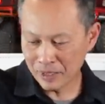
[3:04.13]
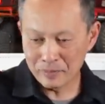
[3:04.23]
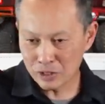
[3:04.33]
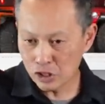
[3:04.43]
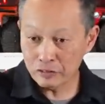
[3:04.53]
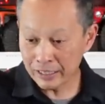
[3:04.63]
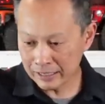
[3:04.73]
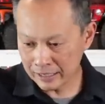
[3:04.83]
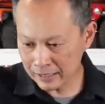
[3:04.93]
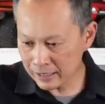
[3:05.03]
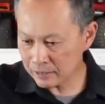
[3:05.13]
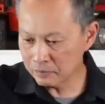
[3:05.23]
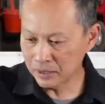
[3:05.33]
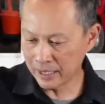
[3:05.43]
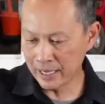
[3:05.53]
I'm not sure if I needed
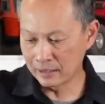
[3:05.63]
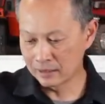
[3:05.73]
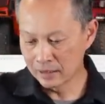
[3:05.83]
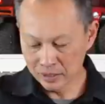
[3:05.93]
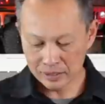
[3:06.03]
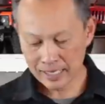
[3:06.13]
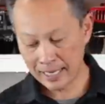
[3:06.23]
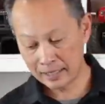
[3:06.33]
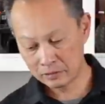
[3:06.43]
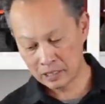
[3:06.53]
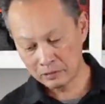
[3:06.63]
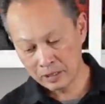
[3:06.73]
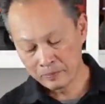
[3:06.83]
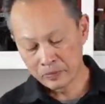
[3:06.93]
it, but hey, it's hanging around.